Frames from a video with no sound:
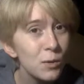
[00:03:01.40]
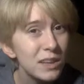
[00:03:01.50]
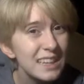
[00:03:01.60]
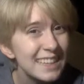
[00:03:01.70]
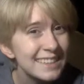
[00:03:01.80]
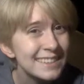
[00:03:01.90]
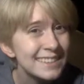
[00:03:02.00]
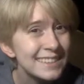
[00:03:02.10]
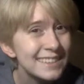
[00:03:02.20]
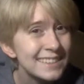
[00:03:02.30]
really.
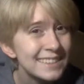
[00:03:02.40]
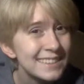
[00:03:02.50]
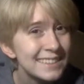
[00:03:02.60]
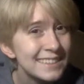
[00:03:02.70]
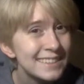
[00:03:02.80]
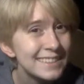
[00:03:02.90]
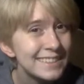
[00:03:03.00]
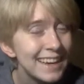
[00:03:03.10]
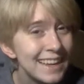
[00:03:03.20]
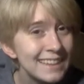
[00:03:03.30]

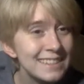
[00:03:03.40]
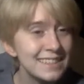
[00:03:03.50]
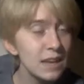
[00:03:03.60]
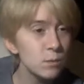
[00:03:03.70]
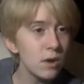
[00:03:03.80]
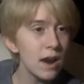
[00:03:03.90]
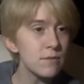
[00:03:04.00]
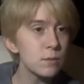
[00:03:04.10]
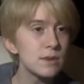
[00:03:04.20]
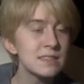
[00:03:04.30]
In the scene where
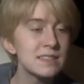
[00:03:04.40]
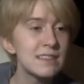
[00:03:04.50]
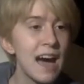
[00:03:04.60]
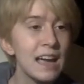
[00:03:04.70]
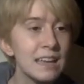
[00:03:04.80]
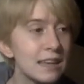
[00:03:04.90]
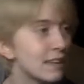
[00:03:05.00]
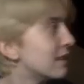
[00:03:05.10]
everyone's dying,